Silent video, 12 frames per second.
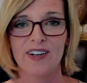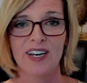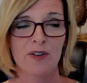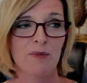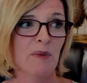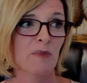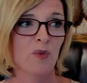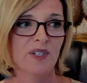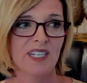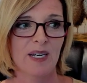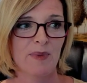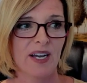And I remember one
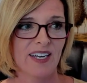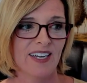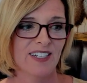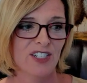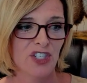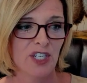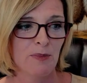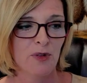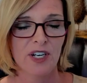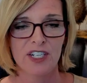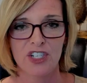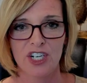time I had a Jeep
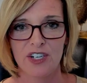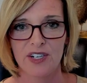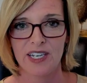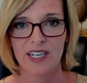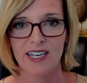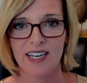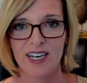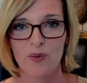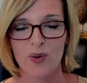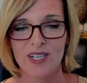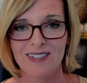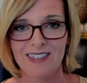Grand Cherokee and I
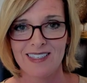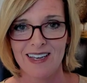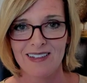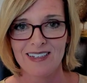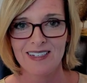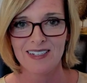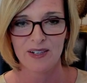went to sell it.